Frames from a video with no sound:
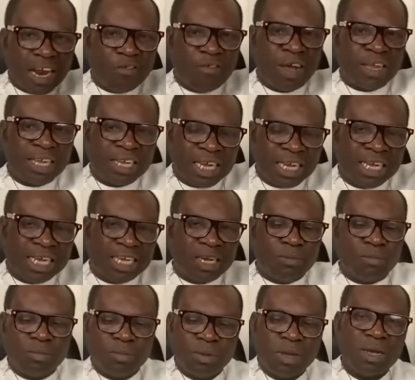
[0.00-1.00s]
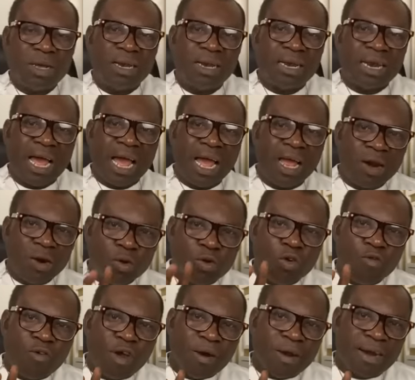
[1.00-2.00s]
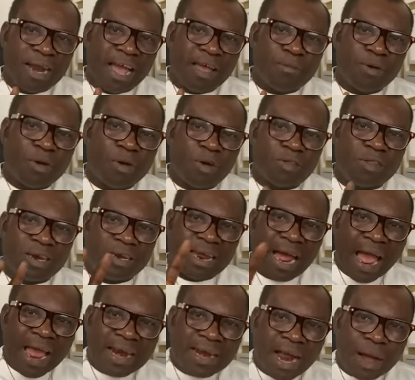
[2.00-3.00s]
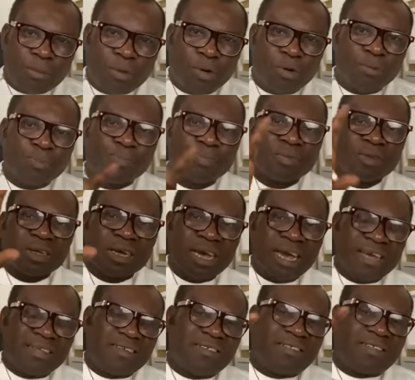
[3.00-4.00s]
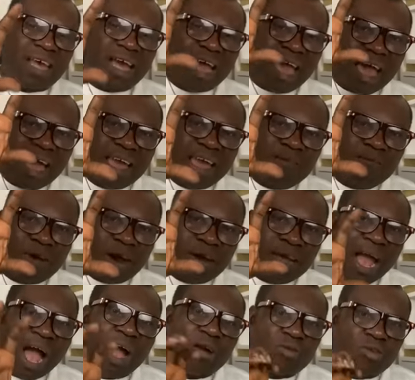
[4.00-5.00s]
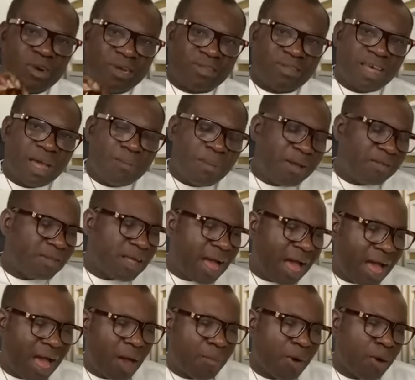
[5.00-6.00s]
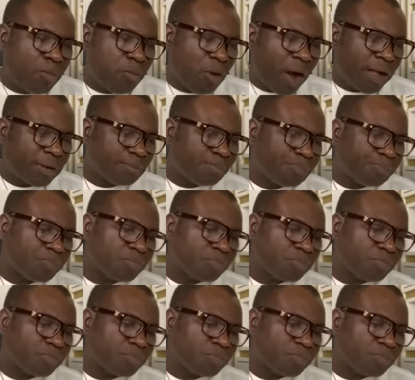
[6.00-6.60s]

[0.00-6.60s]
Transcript: Now for teacher, teaching, now it look very nice because the diagram, no, as I said, it is very accurate. Ever sir, ever boy.